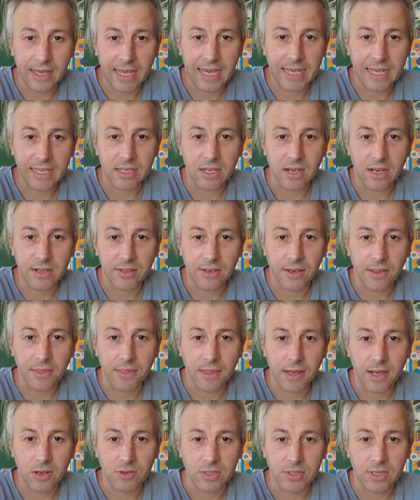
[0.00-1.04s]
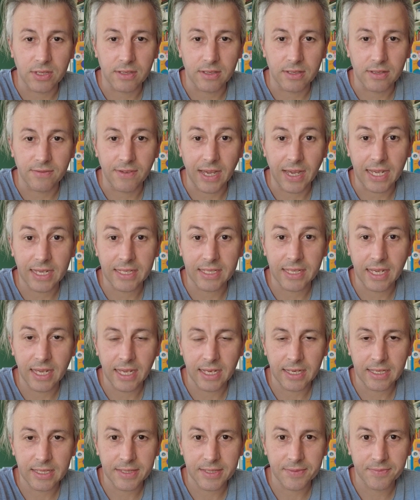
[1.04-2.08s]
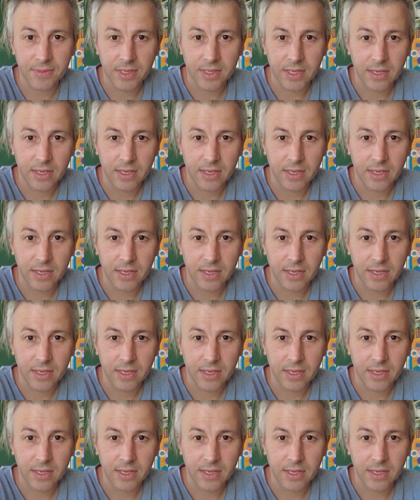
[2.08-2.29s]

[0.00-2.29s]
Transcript: 800,000 vaccines,